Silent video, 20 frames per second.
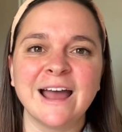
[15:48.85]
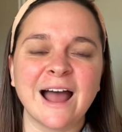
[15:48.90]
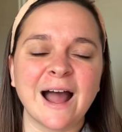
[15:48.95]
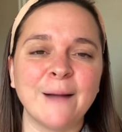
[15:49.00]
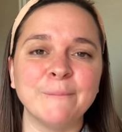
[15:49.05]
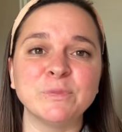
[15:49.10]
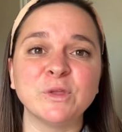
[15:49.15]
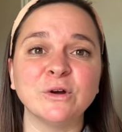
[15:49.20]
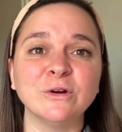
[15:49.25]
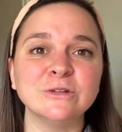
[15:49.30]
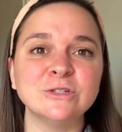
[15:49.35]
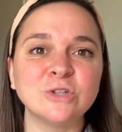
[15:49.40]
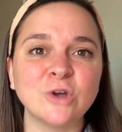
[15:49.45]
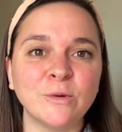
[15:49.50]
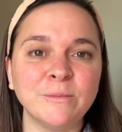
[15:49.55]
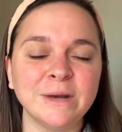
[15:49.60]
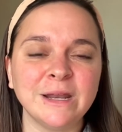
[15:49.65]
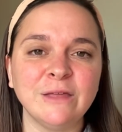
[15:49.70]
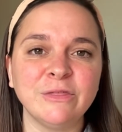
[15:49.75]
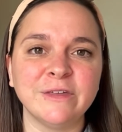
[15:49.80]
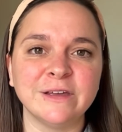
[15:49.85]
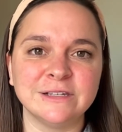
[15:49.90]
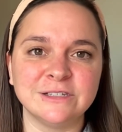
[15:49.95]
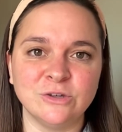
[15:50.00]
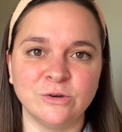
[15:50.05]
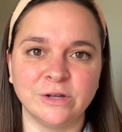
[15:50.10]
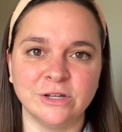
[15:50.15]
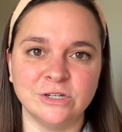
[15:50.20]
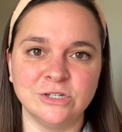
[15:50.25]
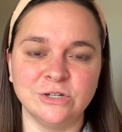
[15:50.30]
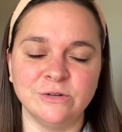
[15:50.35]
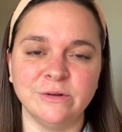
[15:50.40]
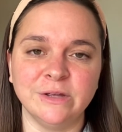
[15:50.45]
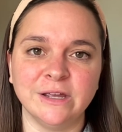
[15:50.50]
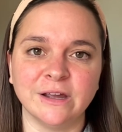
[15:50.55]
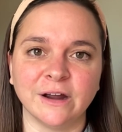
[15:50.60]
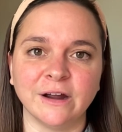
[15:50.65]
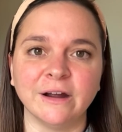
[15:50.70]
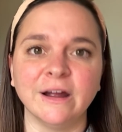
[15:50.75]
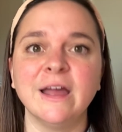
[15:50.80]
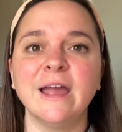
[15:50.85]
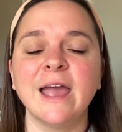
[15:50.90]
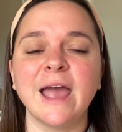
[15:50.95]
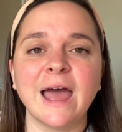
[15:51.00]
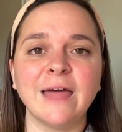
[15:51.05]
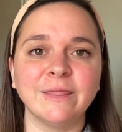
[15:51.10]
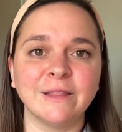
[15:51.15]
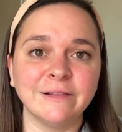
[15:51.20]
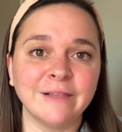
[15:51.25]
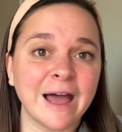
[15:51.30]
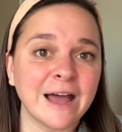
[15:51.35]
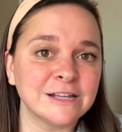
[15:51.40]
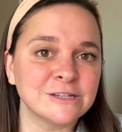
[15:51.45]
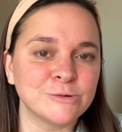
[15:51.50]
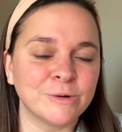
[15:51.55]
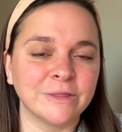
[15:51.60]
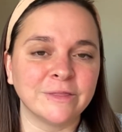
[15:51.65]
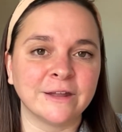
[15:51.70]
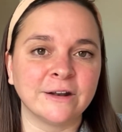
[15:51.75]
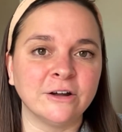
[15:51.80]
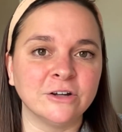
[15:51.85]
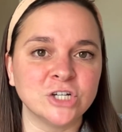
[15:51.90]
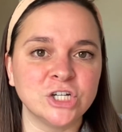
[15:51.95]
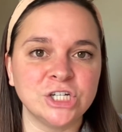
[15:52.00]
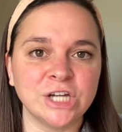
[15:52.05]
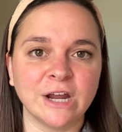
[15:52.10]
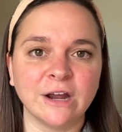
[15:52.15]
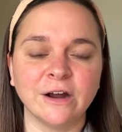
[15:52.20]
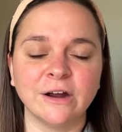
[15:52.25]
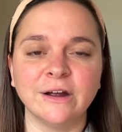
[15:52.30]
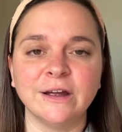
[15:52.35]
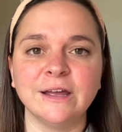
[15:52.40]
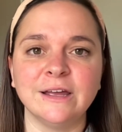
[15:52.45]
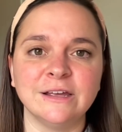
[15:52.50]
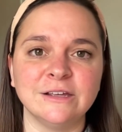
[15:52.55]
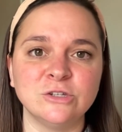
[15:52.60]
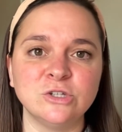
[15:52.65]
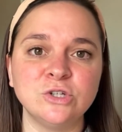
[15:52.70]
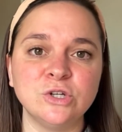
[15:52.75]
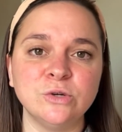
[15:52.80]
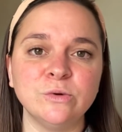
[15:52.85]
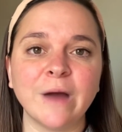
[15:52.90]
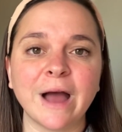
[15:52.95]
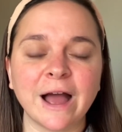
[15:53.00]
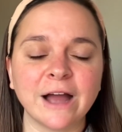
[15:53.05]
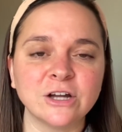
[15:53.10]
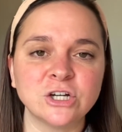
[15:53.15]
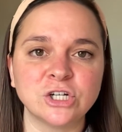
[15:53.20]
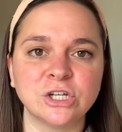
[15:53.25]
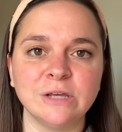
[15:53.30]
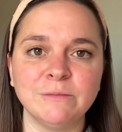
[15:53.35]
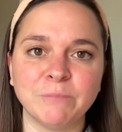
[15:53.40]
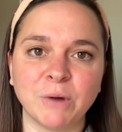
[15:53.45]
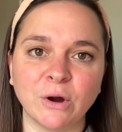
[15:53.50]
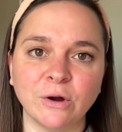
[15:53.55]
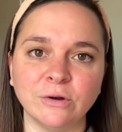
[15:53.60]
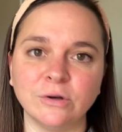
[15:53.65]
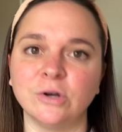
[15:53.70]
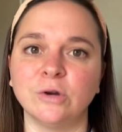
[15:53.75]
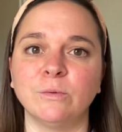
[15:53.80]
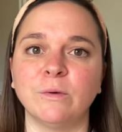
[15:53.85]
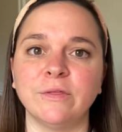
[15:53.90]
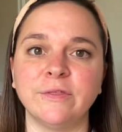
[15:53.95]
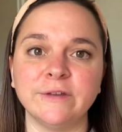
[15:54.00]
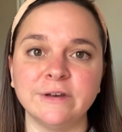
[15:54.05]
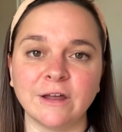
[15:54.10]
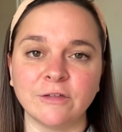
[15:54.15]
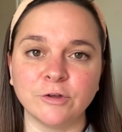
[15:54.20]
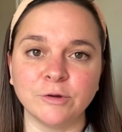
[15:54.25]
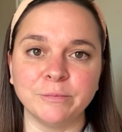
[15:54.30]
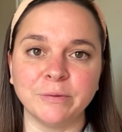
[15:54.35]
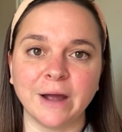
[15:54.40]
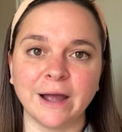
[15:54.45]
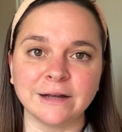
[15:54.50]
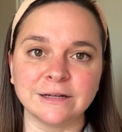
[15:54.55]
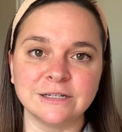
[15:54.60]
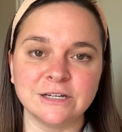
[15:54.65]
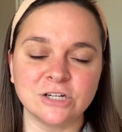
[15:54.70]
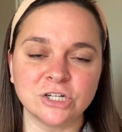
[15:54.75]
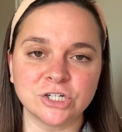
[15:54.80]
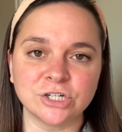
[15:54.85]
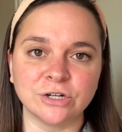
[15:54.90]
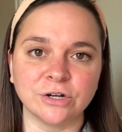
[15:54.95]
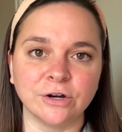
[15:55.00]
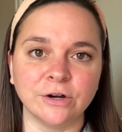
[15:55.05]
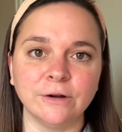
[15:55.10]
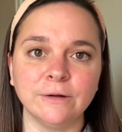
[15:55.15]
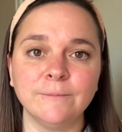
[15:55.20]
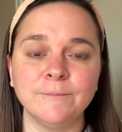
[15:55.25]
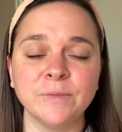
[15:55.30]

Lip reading: There are so many things you can do here. And the last one that I'll share is to actually partner with another practitioner.